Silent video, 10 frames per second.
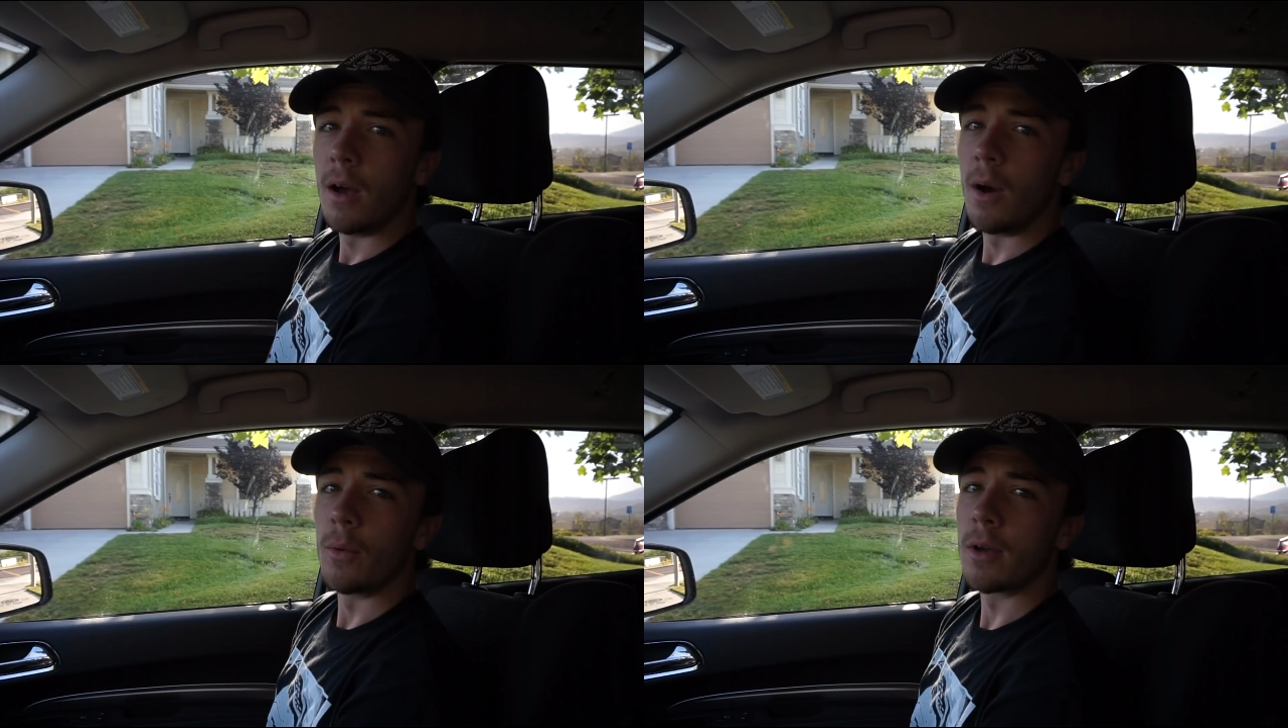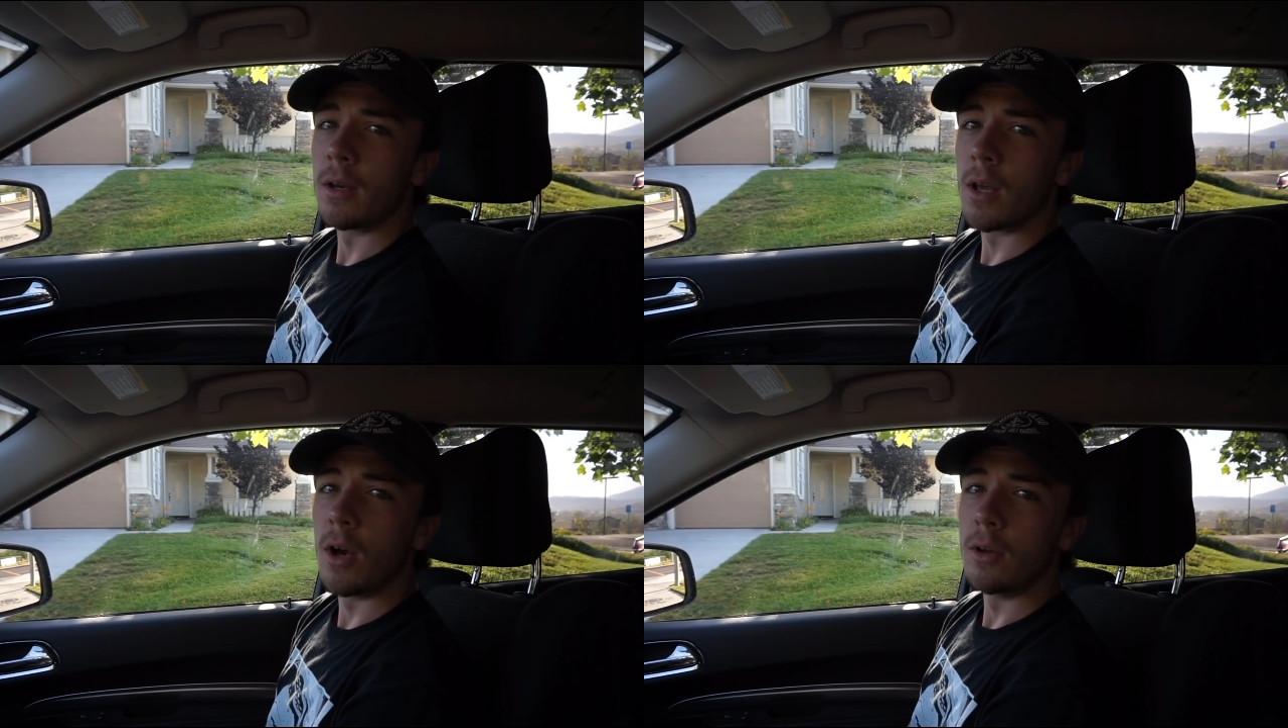Oh, we're
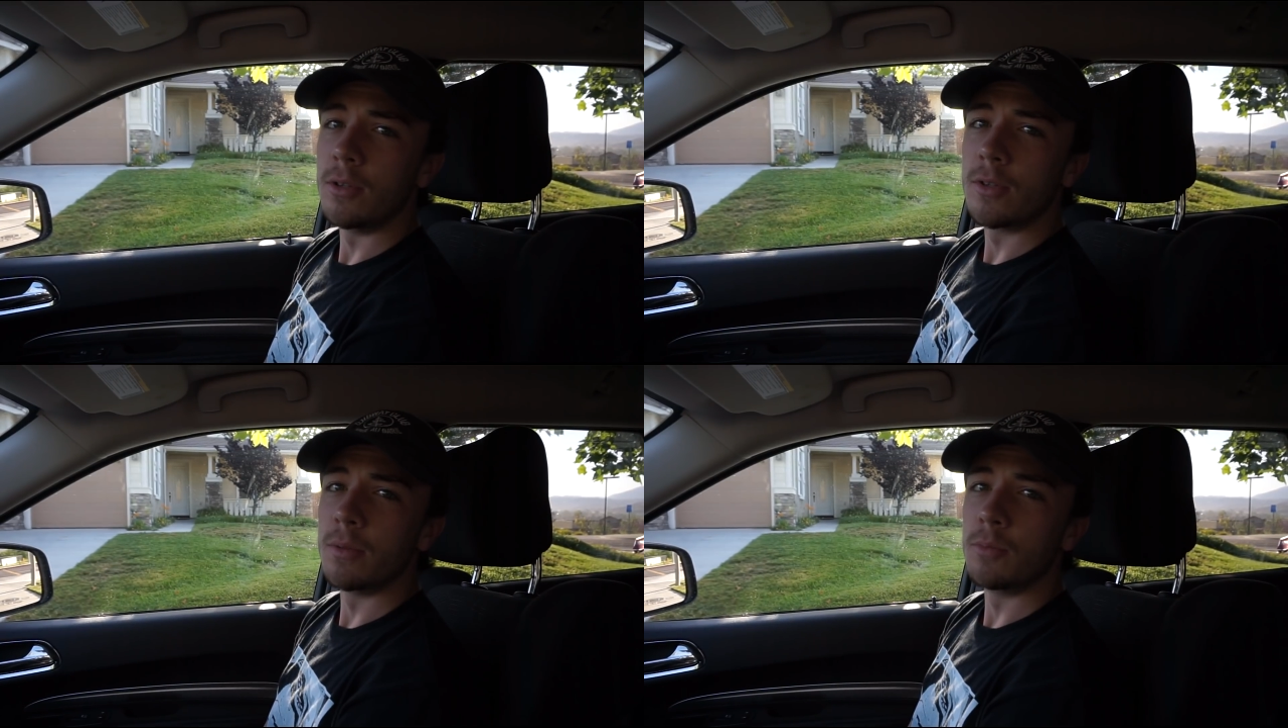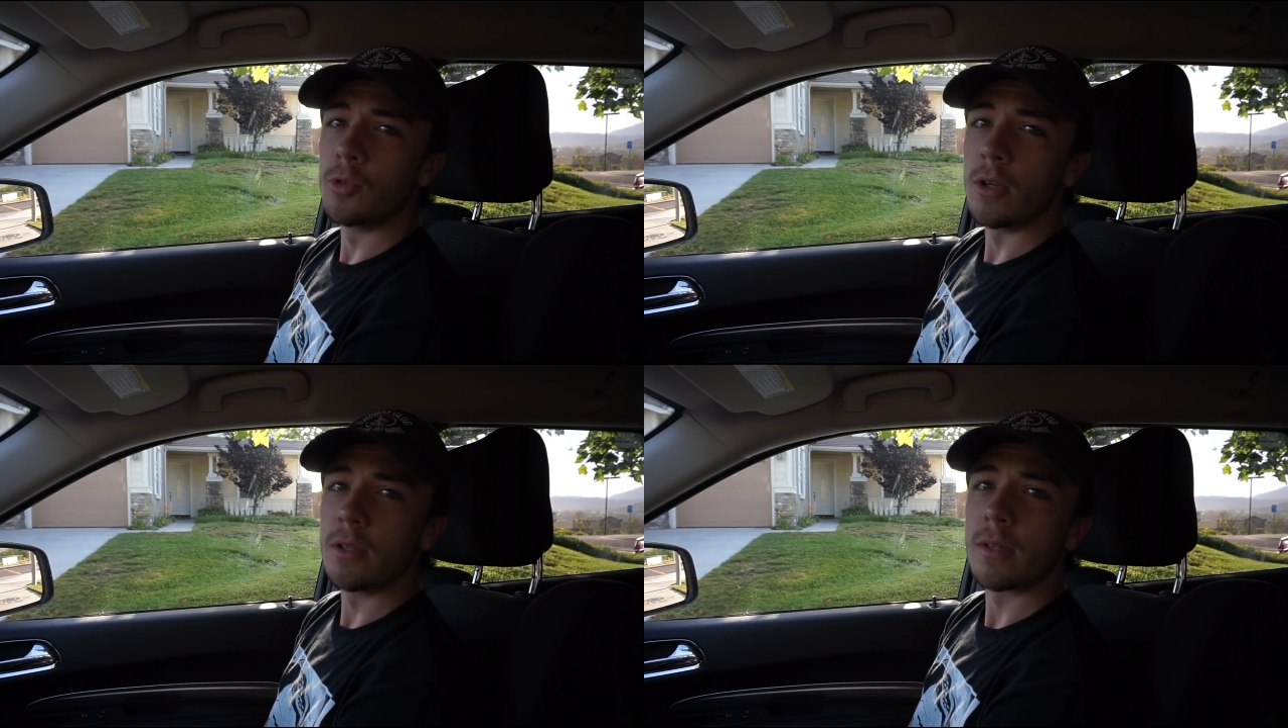gonna go do some
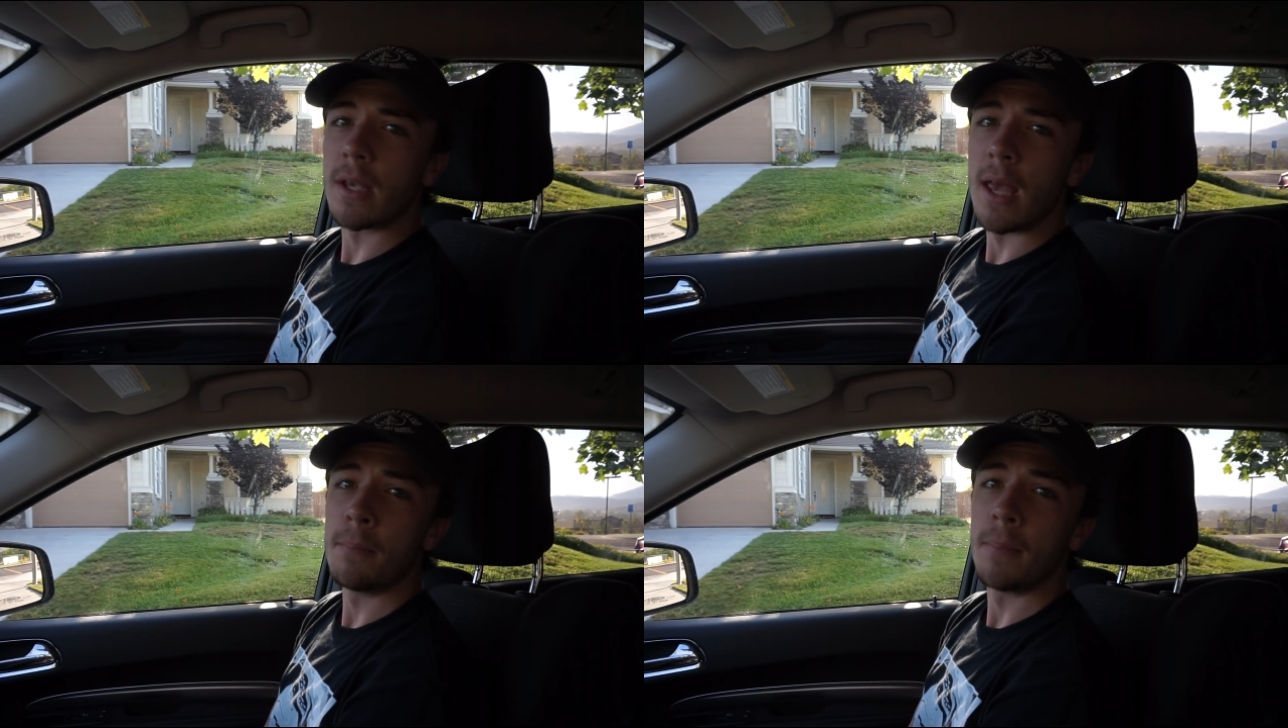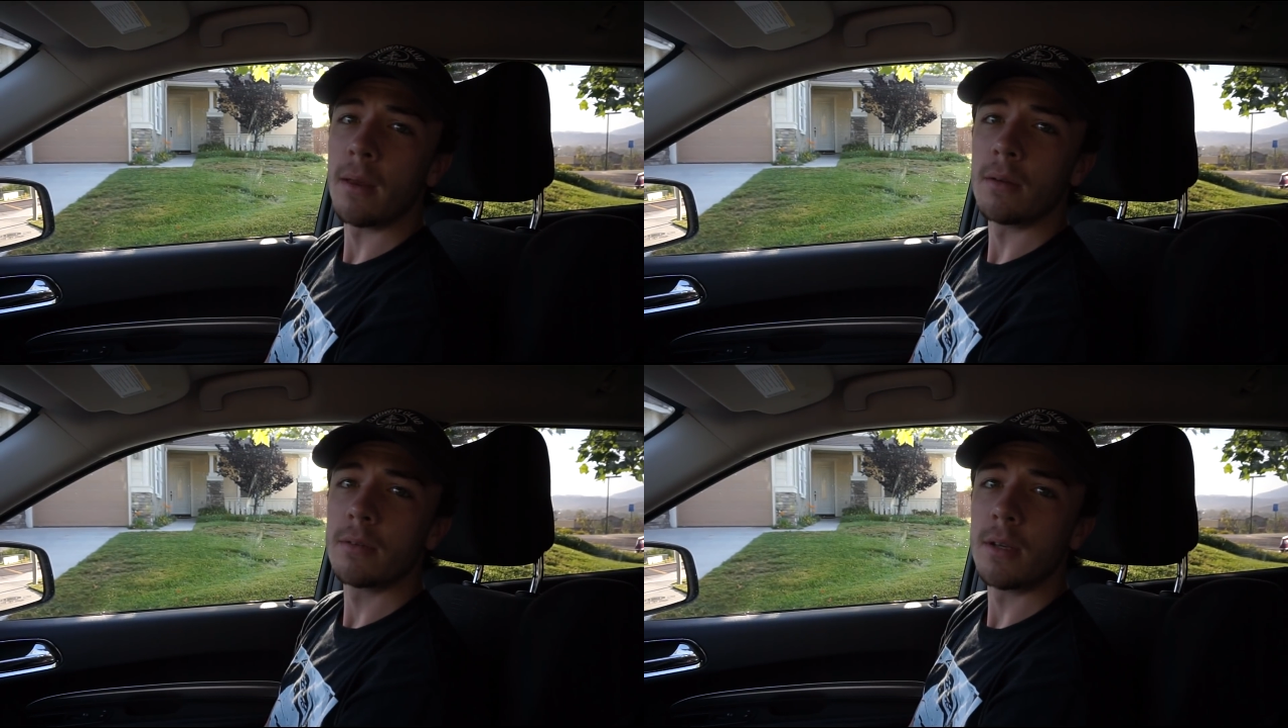drills at Camp
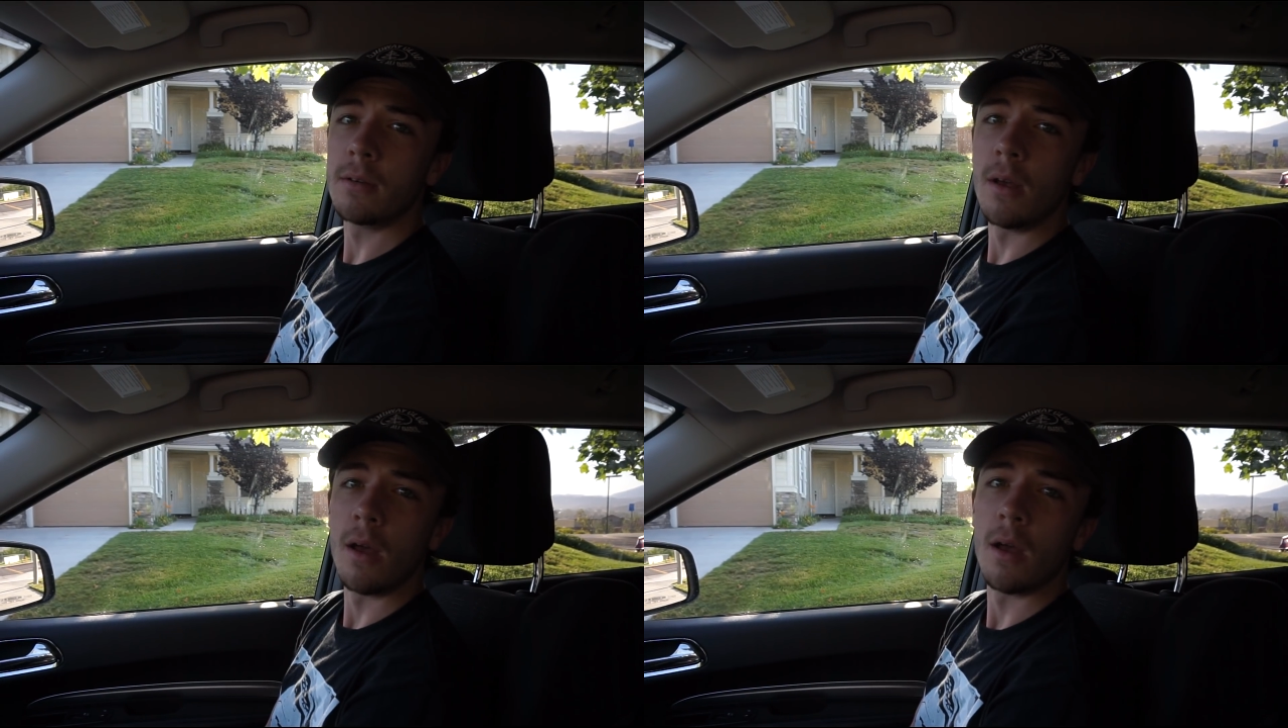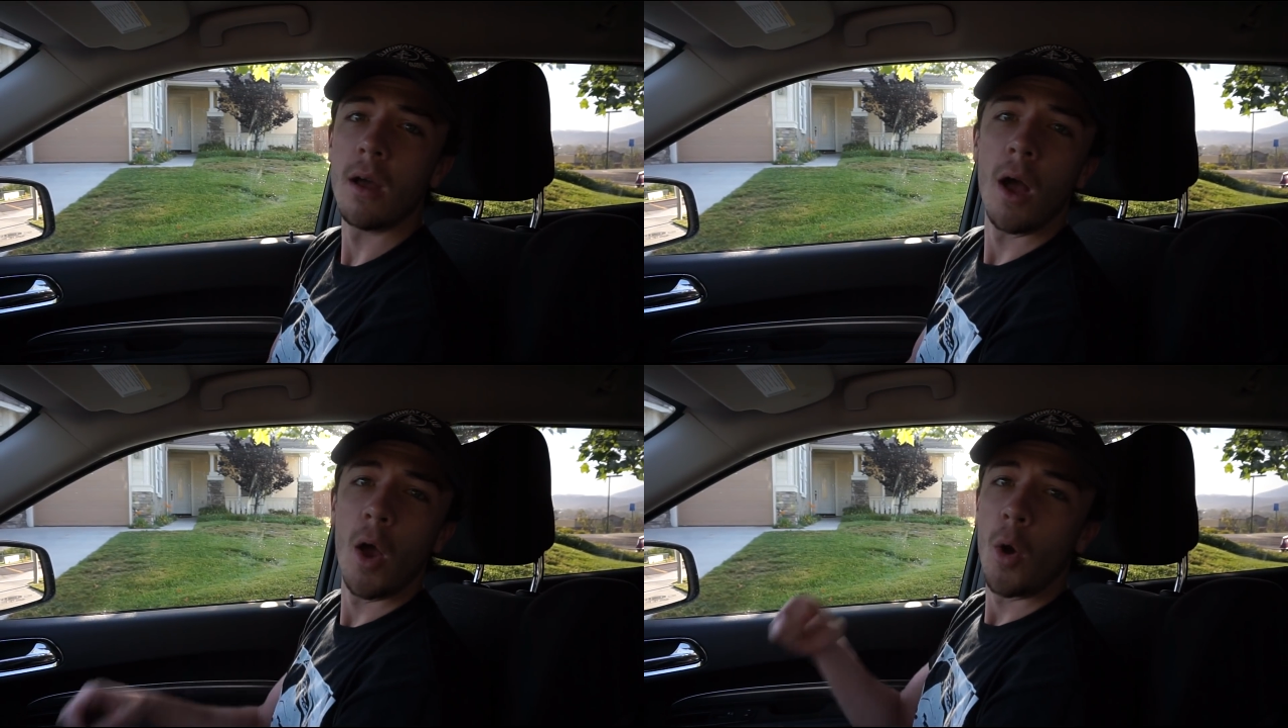Pendleton.
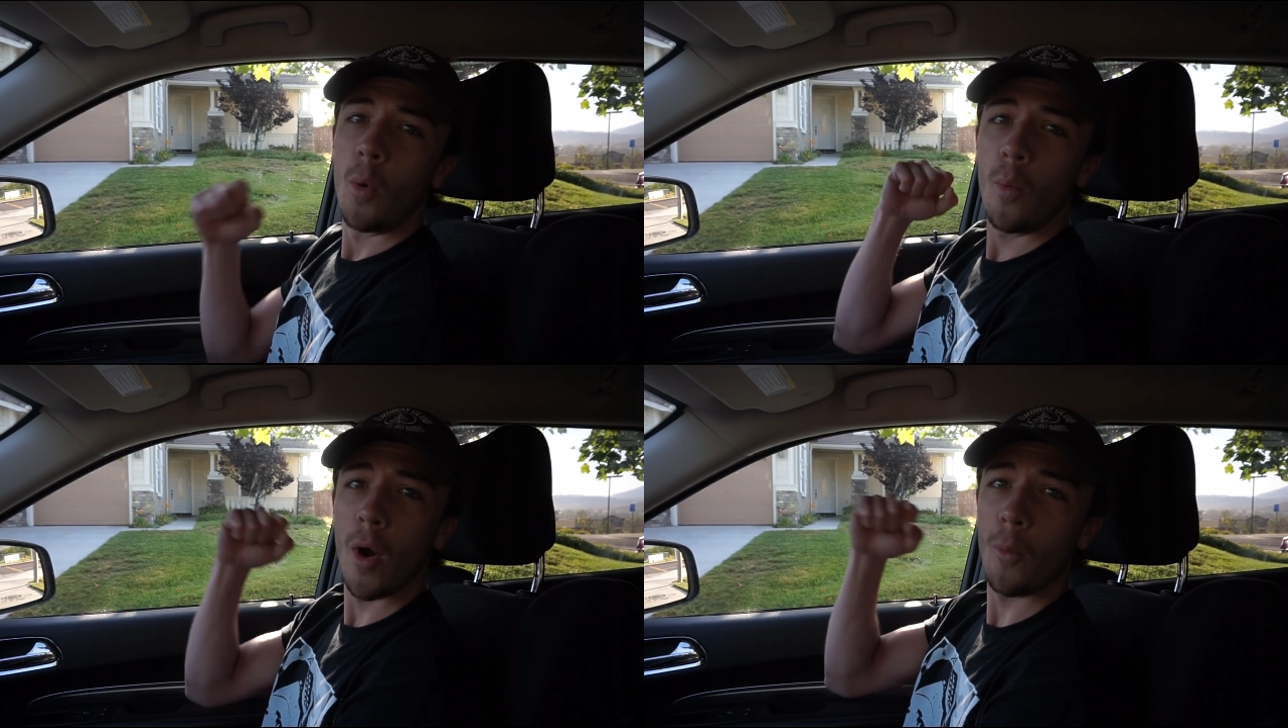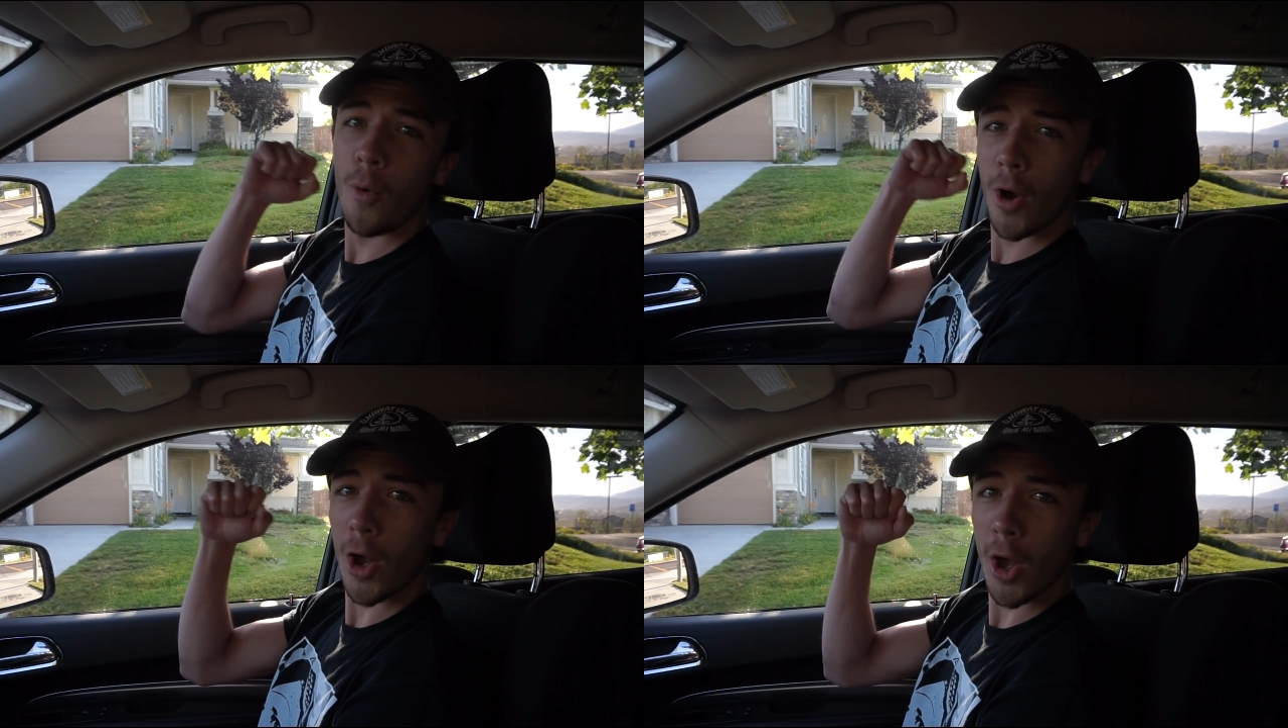What,
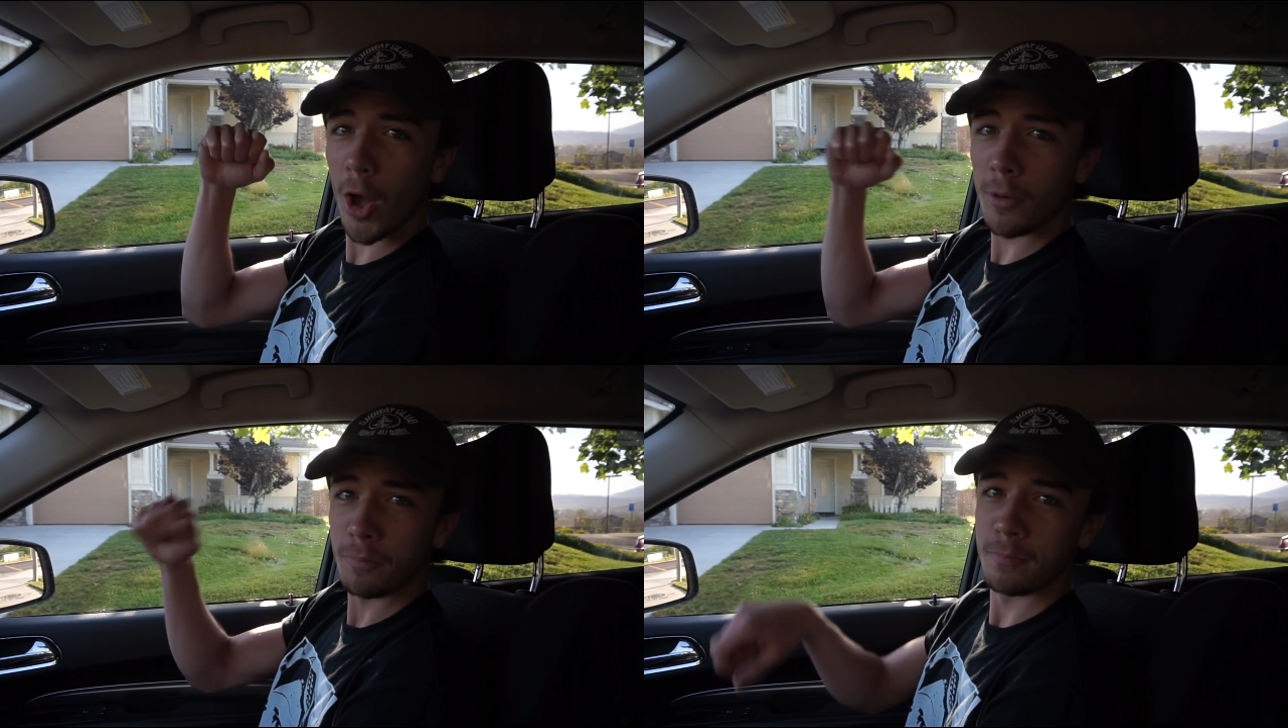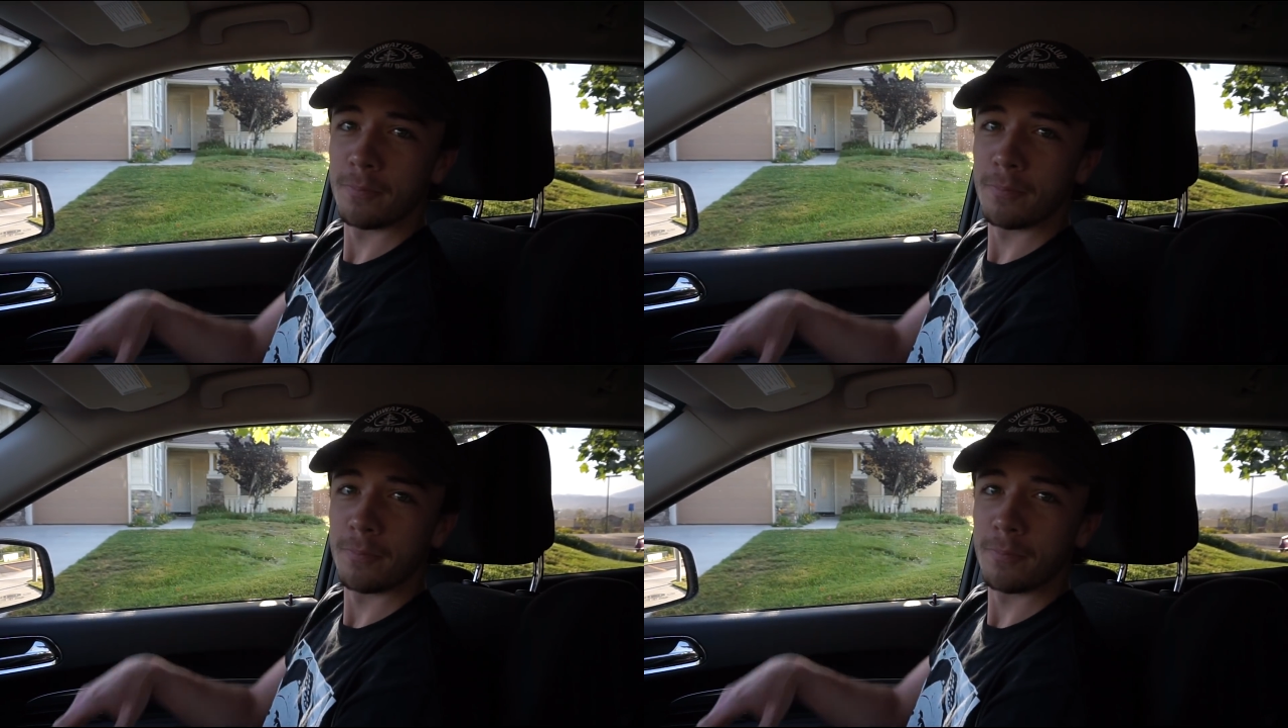what?